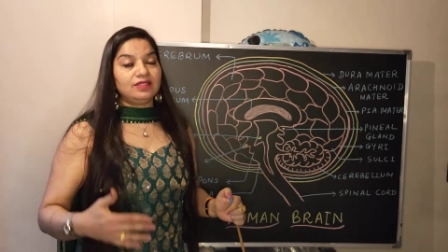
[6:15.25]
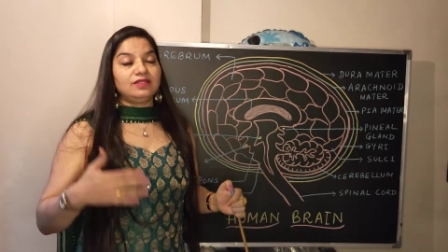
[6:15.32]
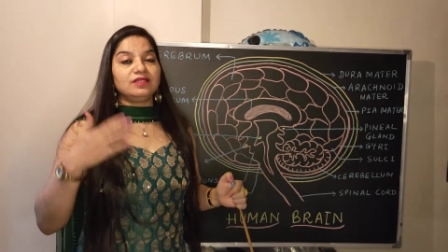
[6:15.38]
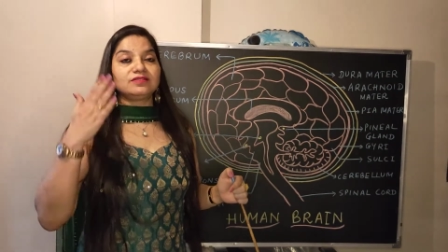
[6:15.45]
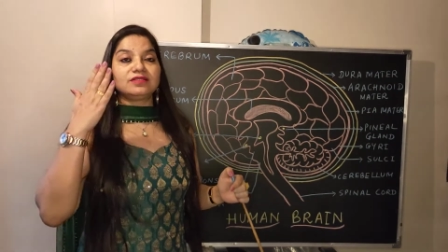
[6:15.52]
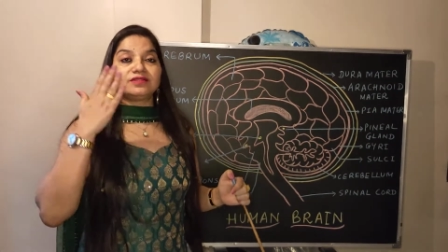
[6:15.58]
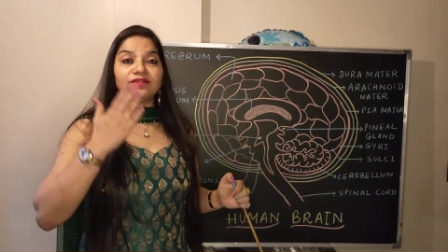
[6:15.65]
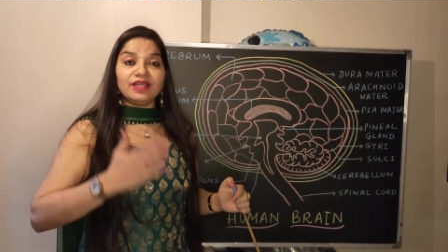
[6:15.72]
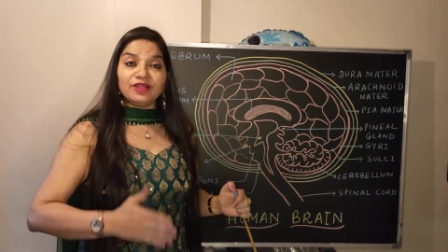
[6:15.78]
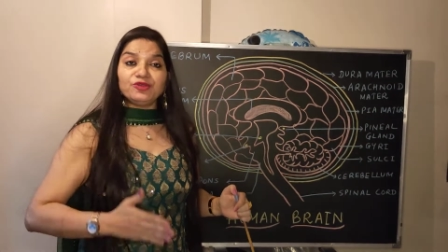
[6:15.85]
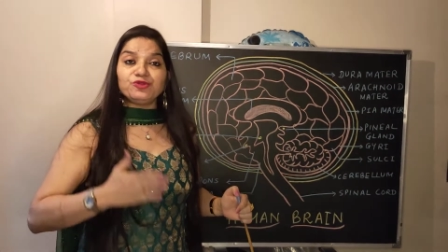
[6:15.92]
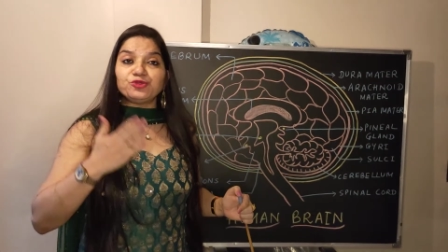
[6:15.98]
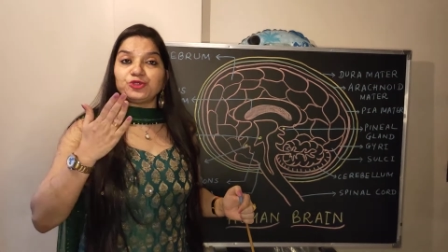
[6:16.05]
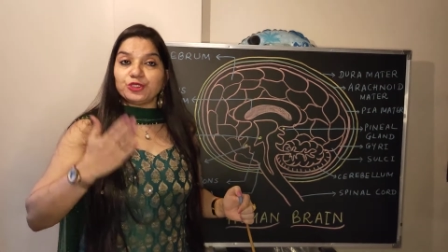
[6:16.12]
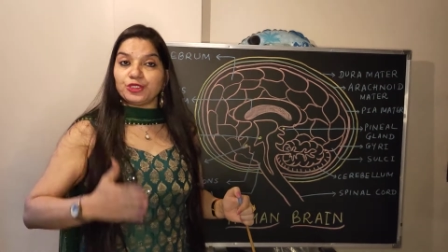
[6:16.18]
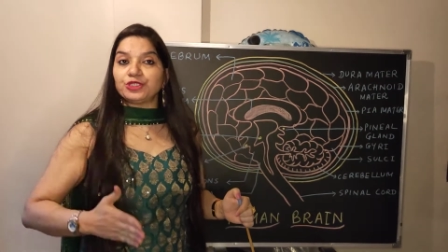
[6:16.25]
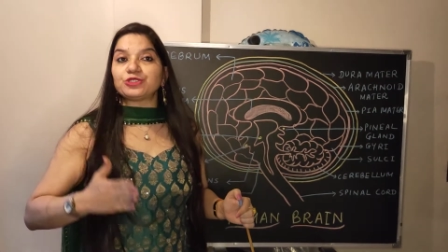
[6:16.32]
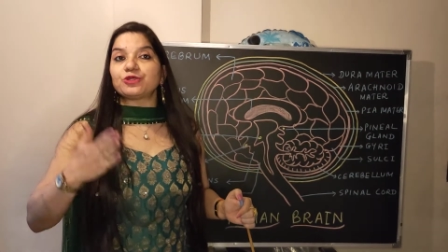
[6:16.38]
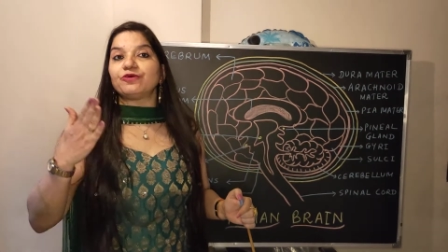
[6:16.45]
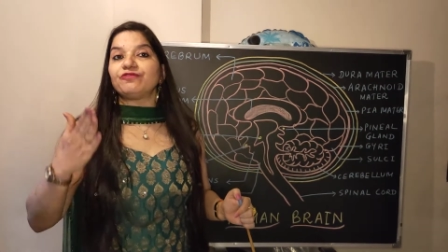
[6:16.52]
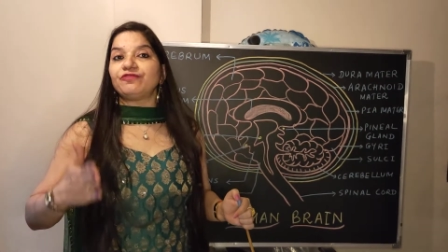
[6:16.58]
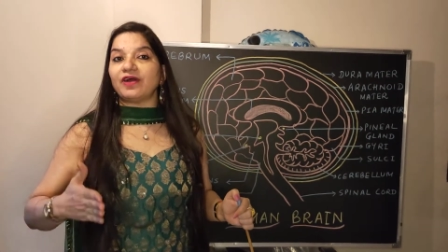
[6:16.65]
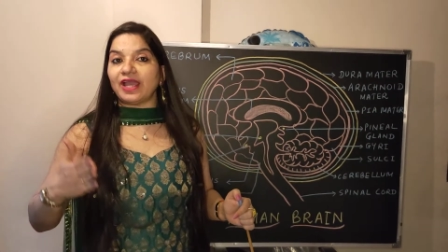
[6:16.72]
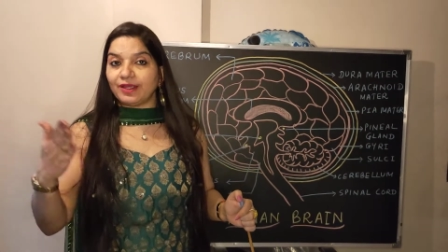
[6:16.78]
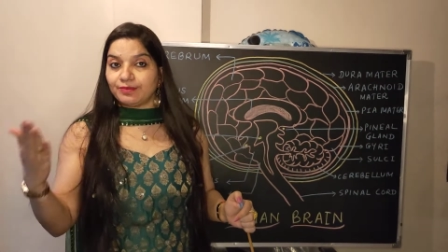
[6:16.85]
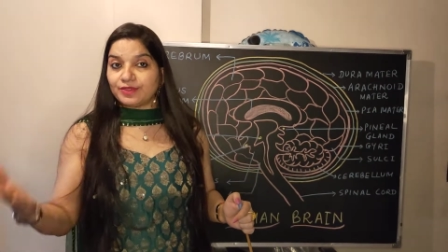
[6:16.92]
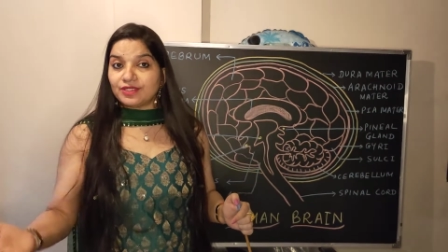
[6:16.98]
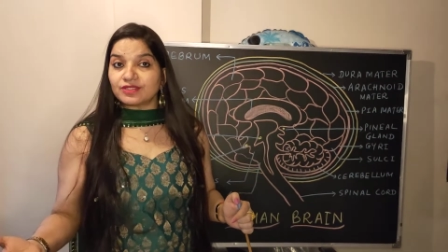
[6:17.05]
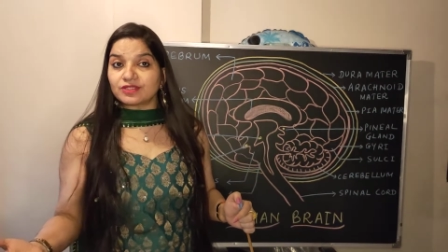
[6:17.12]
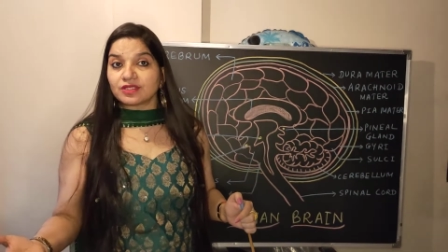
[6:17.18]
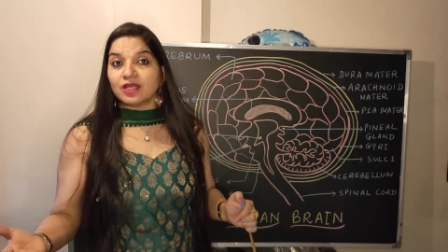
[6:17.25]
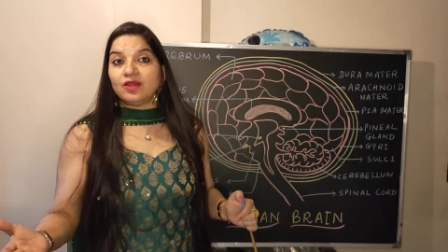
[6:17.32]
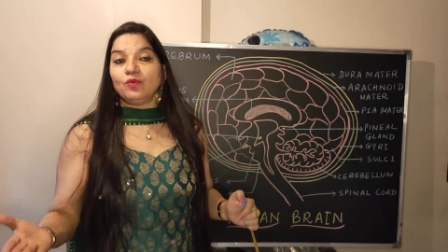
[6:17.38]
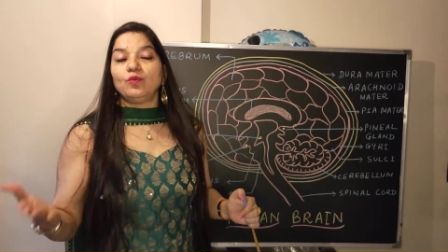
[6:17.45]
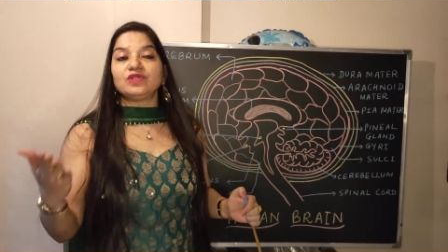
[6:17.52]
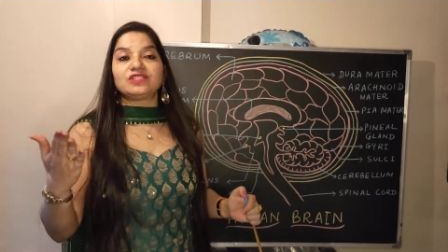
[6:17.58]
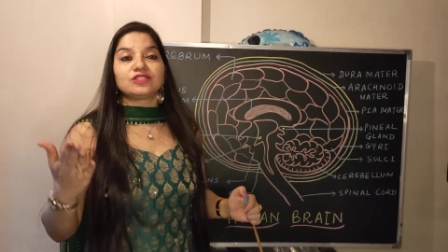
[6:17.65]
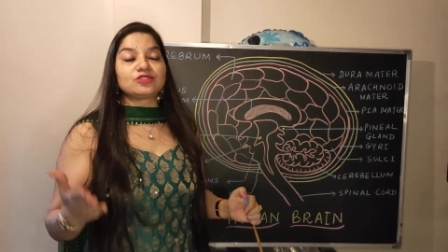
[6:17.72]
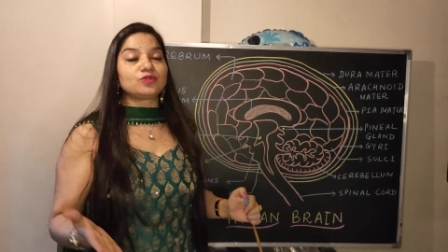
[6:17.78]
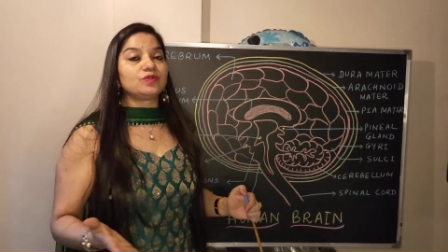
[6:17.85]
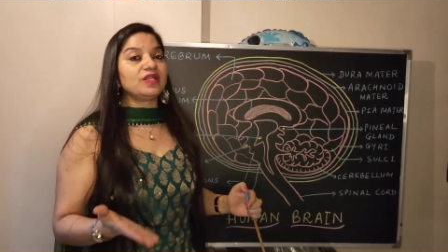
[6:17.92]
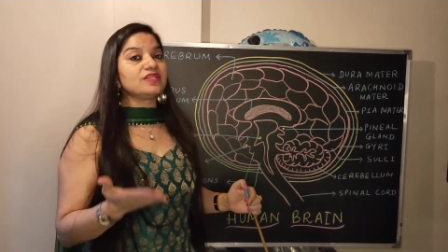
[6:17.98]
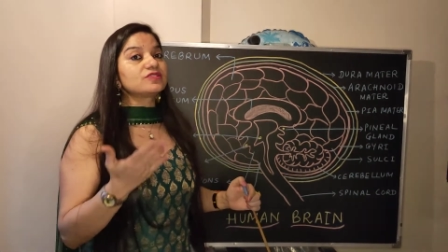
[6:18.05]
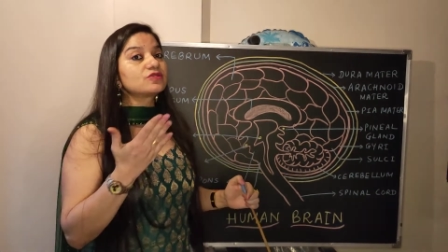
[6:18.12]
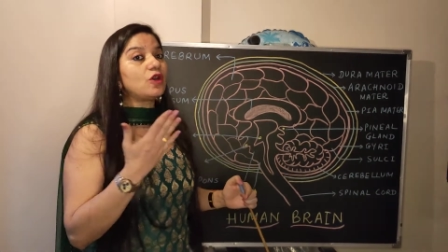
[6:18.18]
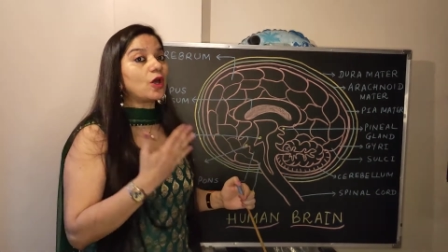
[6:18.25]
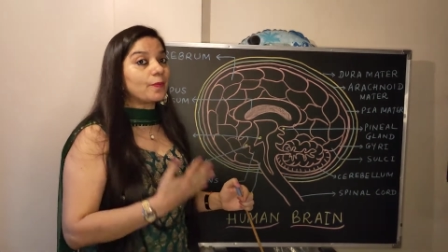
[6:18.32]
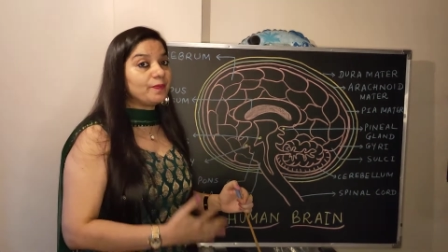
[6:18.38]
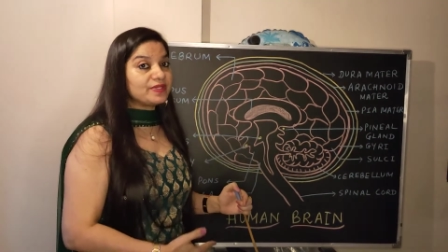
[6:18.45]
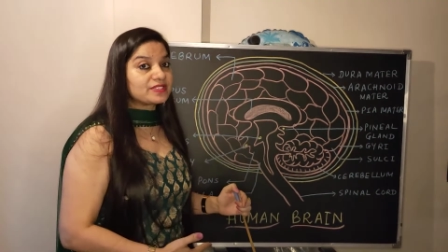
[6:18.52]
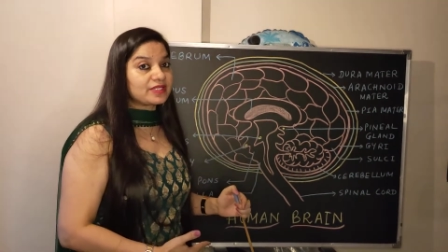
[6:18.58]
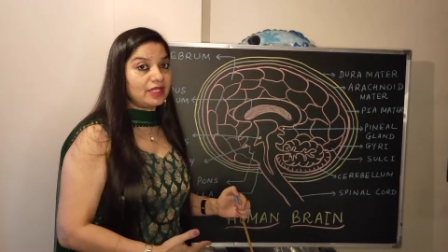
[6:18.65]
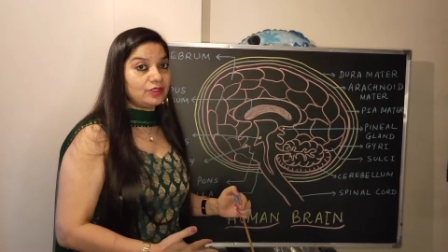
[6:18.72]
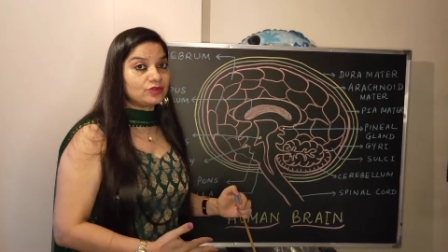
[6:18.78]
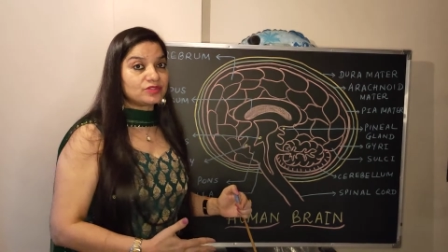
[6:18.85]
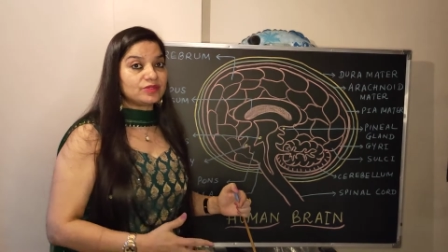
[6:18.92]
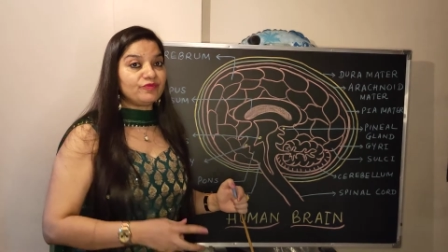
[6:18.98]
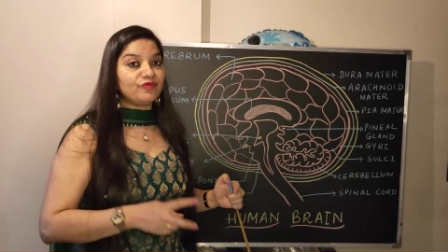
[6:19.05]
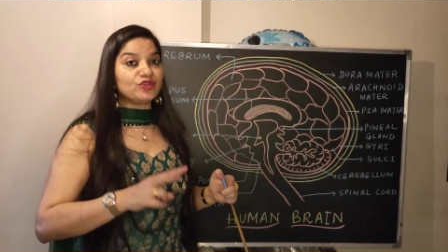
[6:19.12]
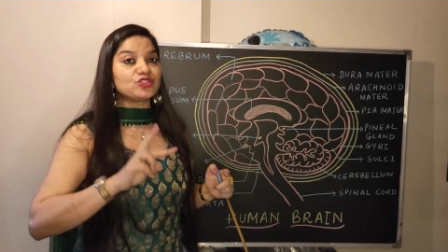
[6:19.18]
There's a thin sheet of fibers which is known as corpus callosum,